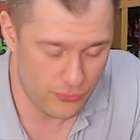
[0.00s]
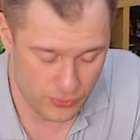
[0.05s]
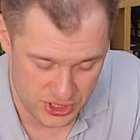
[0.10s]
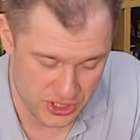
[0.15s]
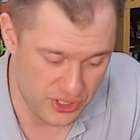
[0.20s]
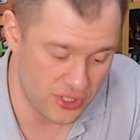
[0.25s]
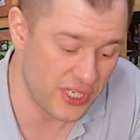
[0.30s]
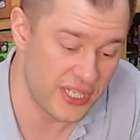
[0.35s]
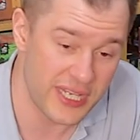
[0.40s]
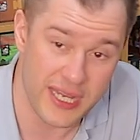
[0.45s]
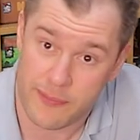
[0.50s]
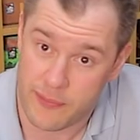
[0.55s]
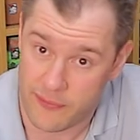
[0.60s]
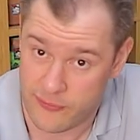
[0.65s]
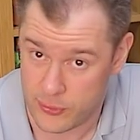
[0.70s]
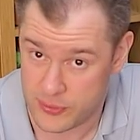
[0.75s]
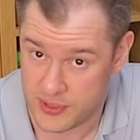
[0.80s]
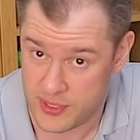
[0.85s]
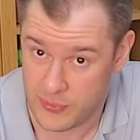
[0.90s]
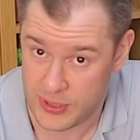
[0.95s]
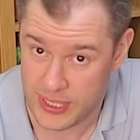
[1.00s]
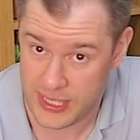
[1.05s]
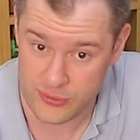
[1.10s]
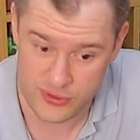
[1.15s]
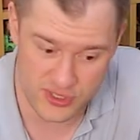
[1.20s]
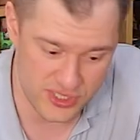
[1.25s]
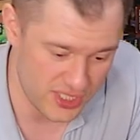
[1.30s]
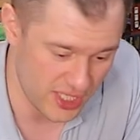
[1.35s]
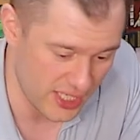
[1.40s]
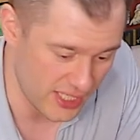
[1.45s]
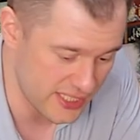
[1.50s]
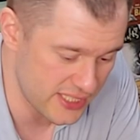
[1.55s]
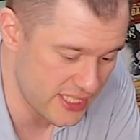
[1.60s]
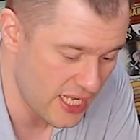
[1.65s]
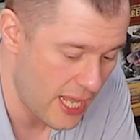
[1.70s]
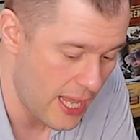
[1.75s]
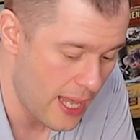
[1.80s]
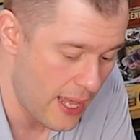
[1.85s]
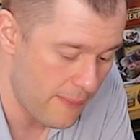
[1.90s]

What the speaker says: which you can nick before someone else does.